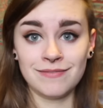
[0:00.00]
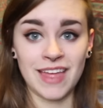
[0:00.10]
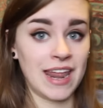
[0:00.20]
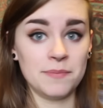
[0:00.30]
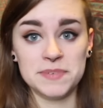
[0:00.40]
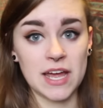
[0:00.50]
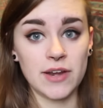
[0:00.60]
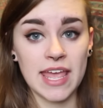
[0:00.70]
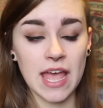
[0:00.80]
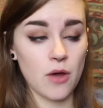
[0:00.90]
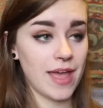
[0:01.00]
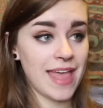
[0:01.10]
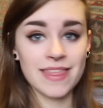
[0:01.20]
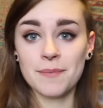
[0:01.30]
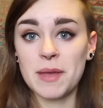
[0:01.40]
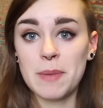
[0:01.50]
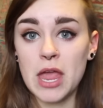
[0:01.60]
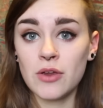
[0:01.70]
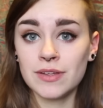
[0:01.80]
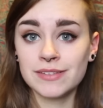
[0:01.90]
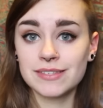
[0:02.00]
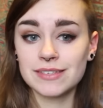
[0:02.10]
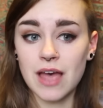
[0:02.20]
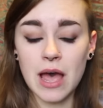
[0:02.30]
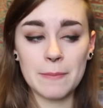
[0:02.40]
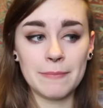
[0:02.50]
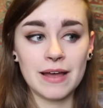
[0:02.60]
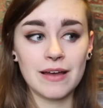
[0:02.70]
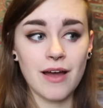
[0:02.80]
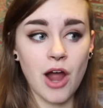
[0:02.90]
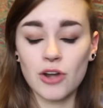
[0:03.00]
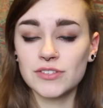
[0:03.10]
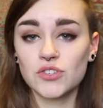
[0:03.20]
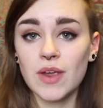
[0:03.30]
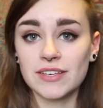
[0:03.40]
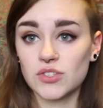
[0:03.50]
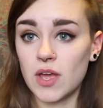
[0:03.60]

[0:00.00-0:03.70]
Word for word: that I'm down to hang out, and that my parents um, aren't strict.